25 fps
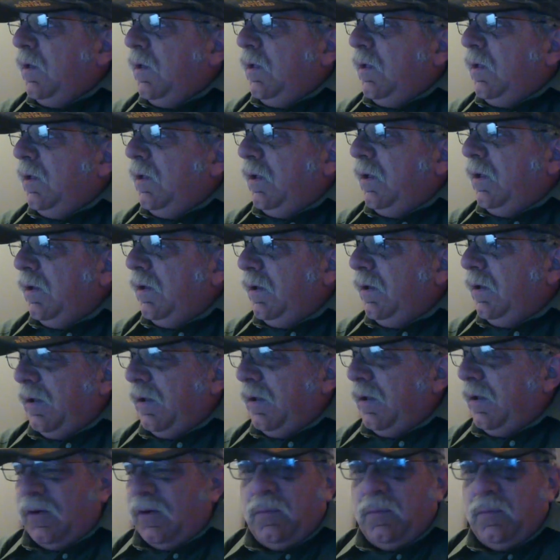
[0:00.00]
particularly
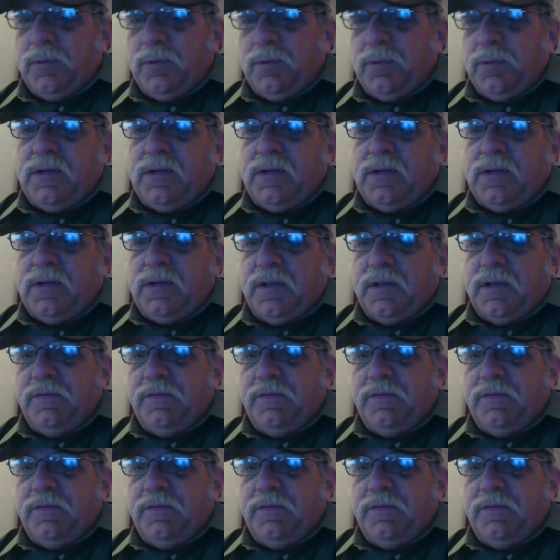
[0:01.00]
care for the heat.